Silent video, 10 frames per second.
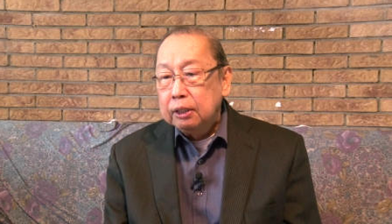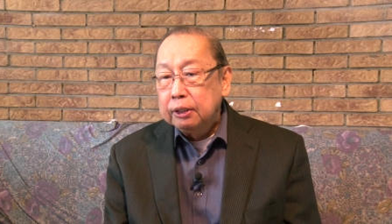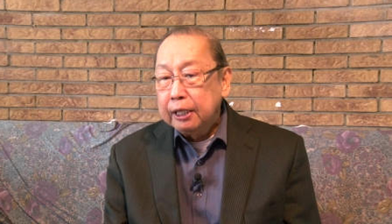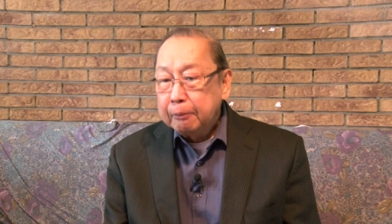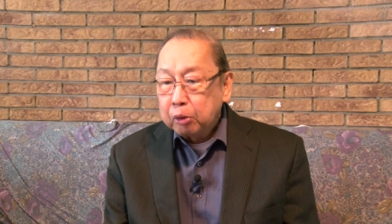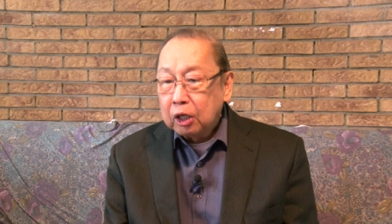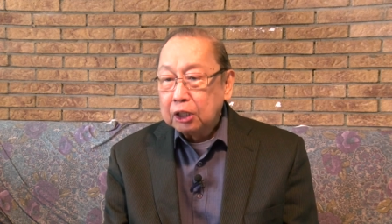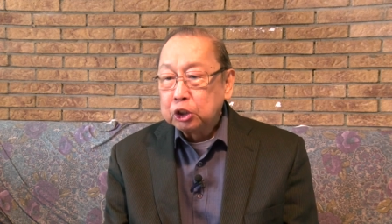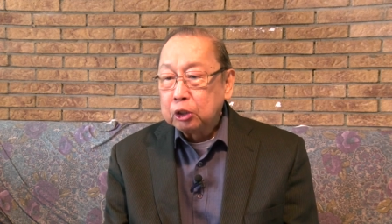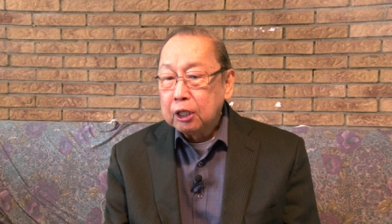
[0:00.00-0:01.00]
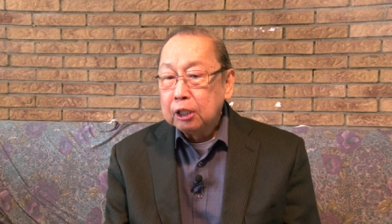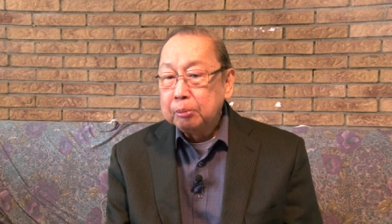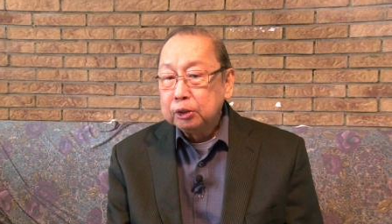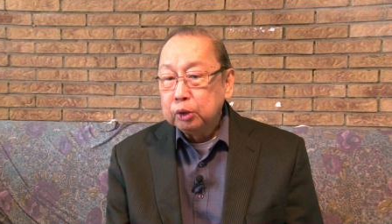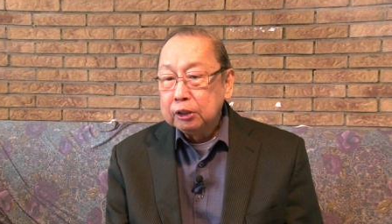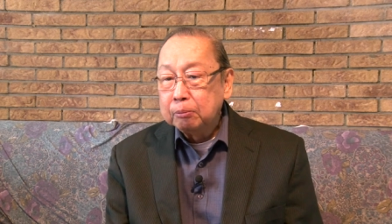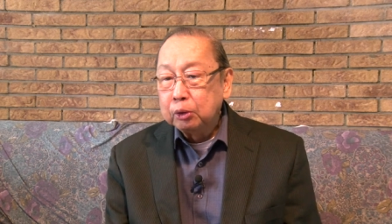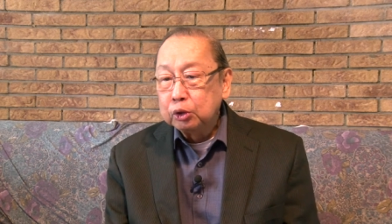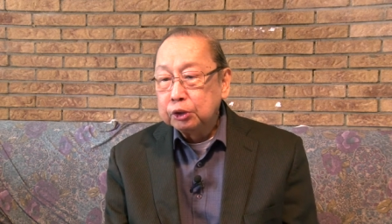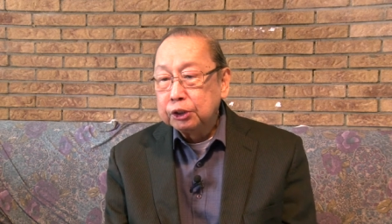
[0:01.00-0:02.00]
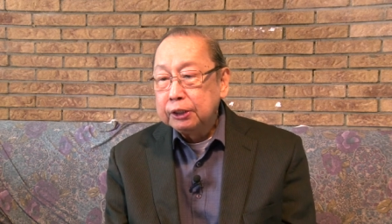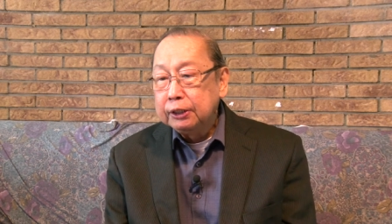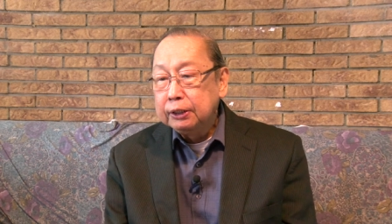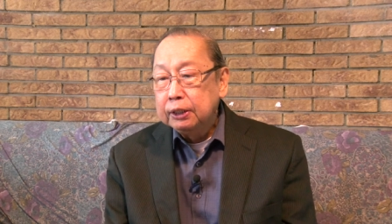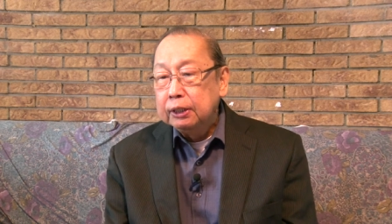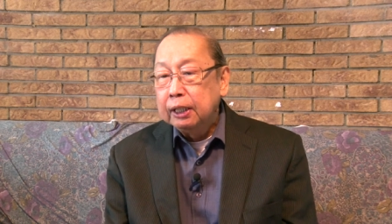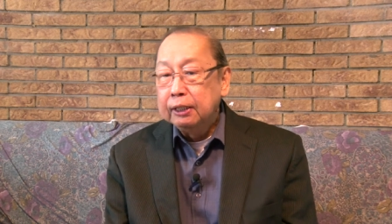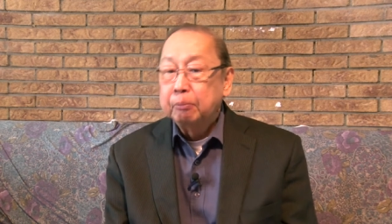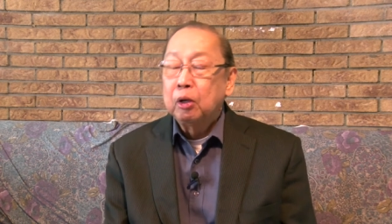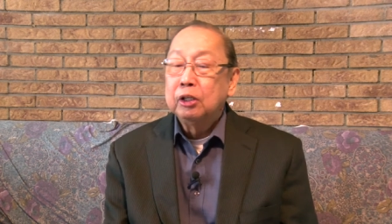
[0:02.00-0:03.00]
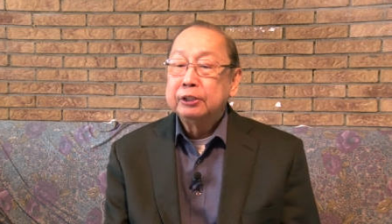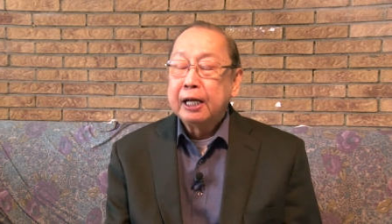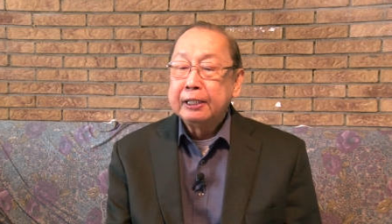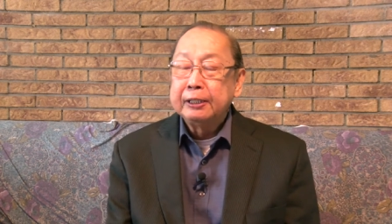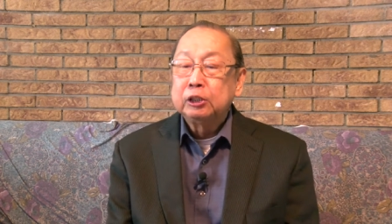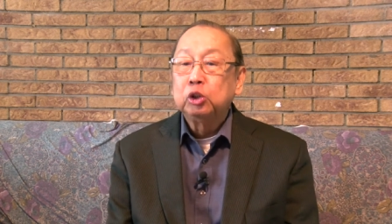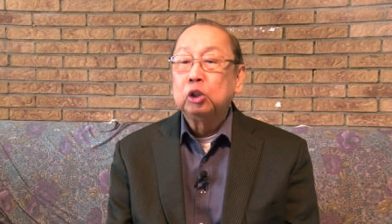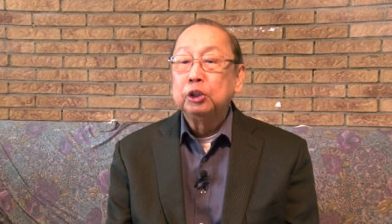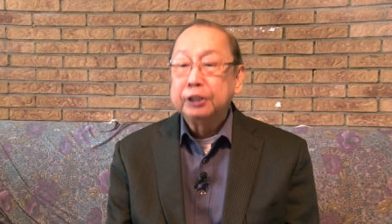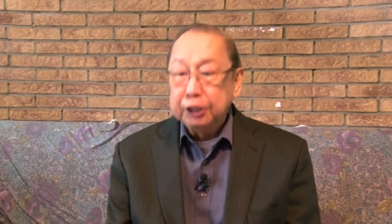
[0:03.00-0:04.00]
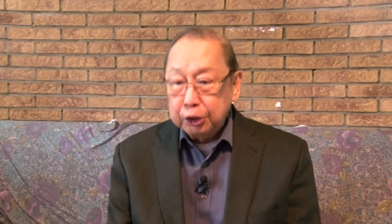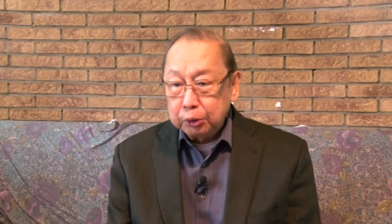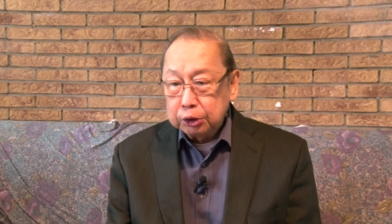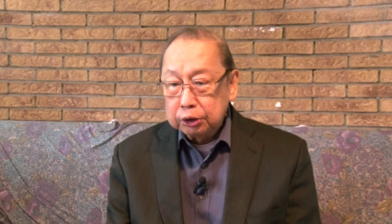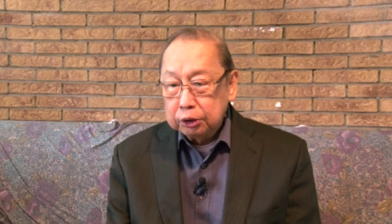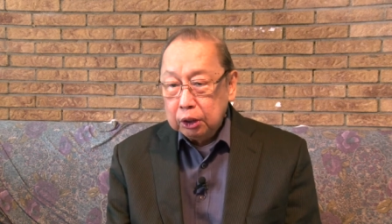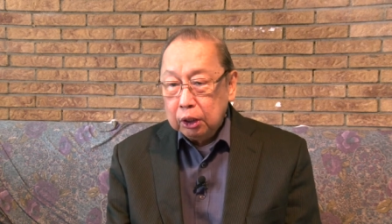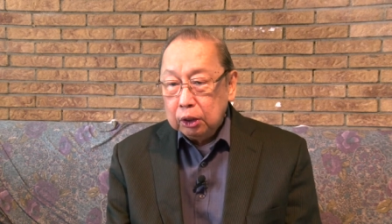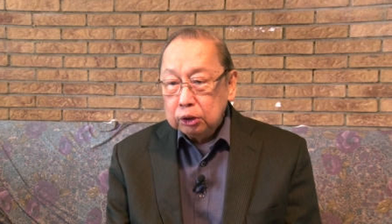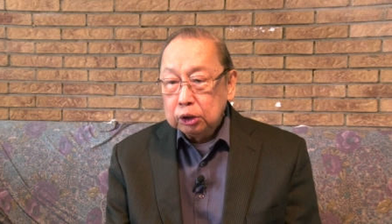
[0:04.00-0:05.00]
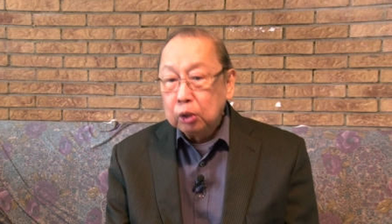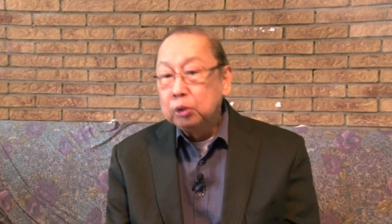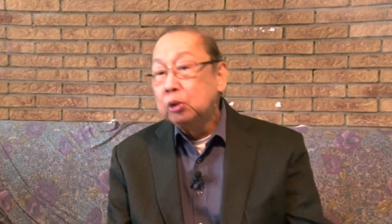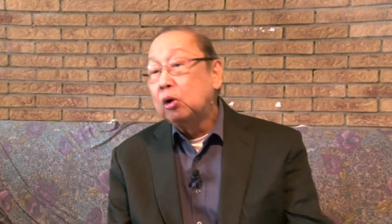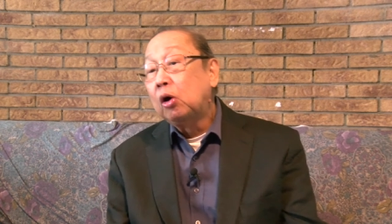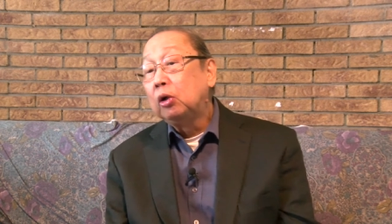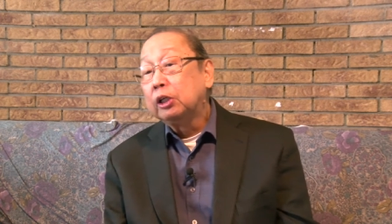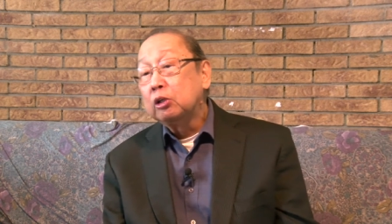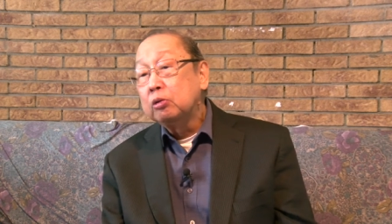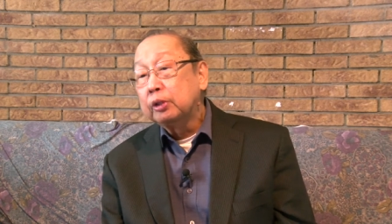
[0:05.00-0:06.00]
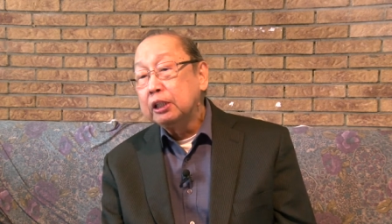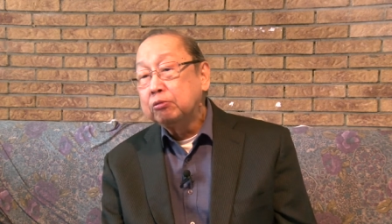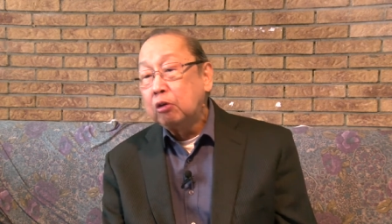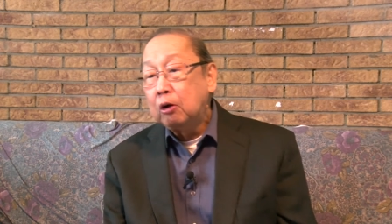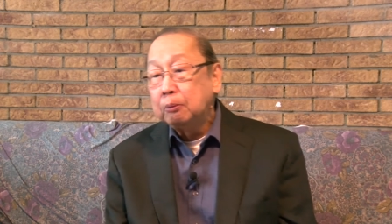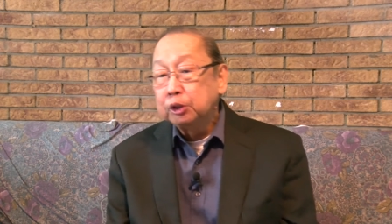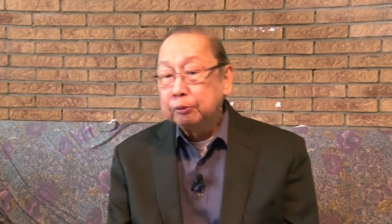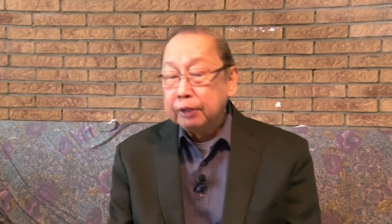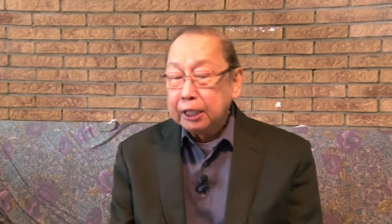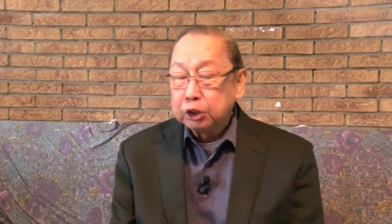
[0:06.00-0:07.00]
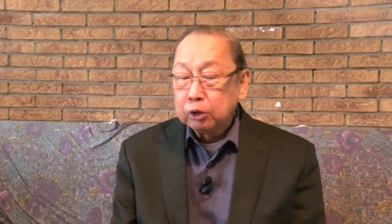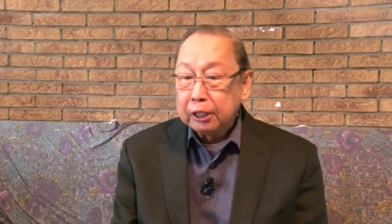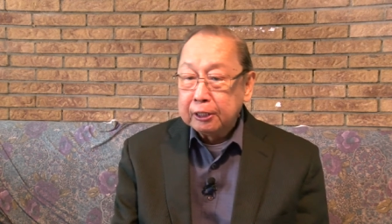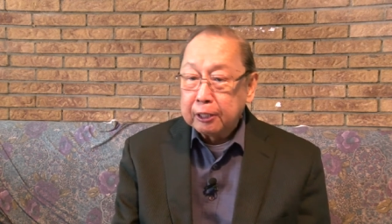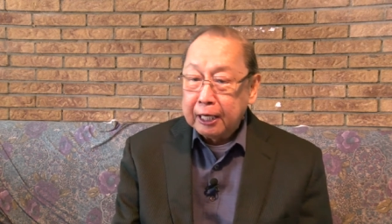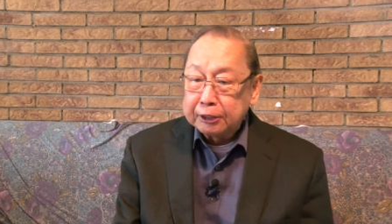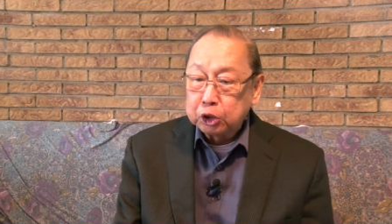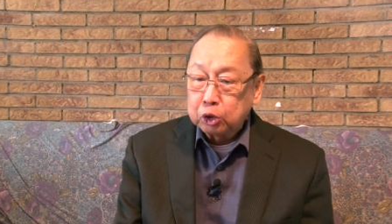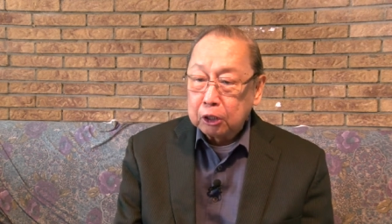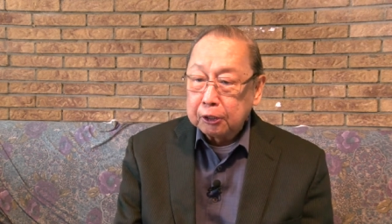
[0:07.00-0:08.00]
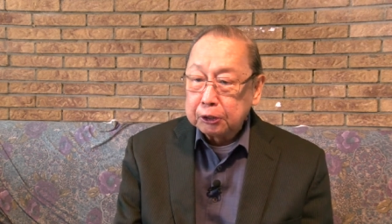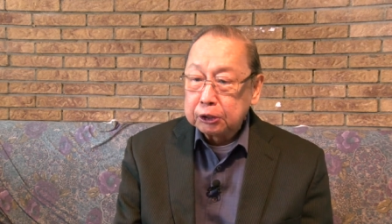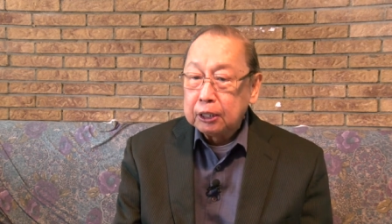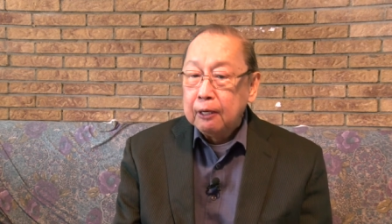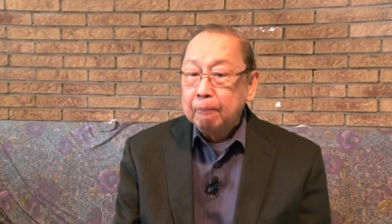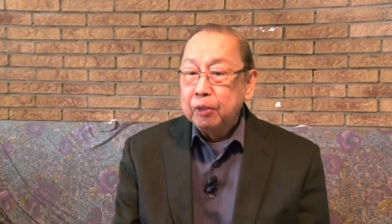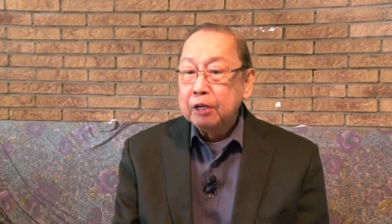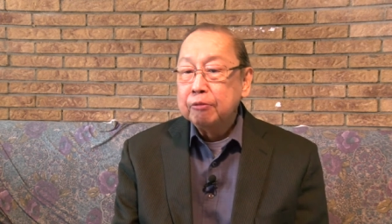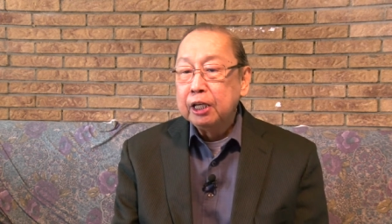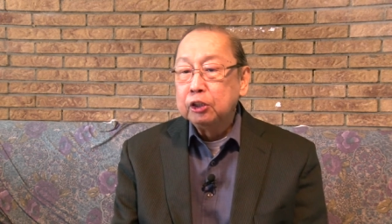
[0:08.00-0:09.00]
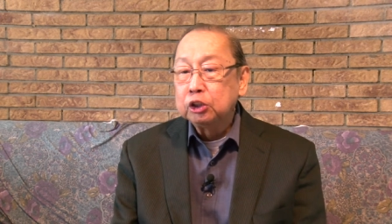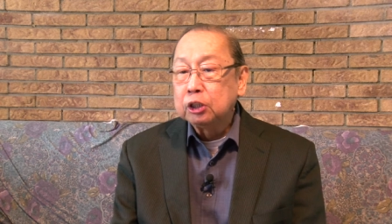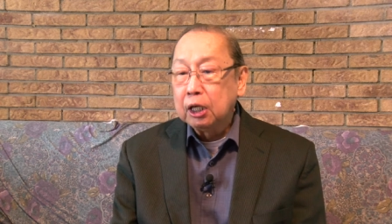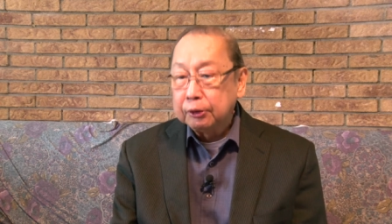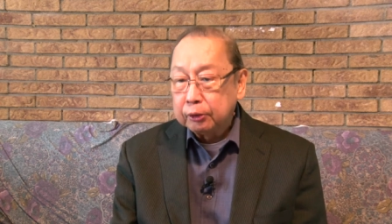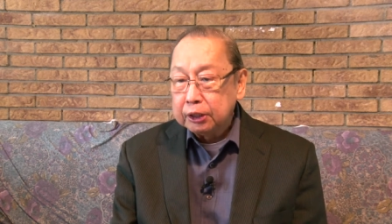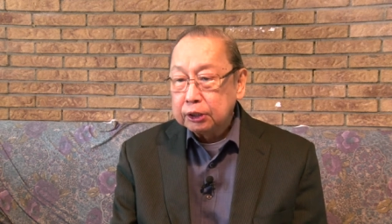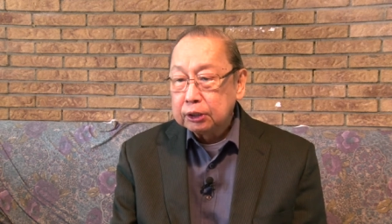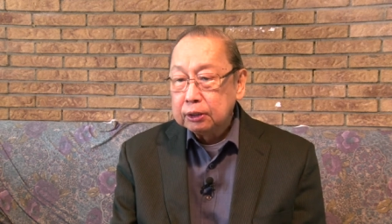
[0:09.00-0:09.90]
The epochal struggle between the bourgeoisie and the proletariat continues. So do all the concrete forms of national and class struggles in various countries.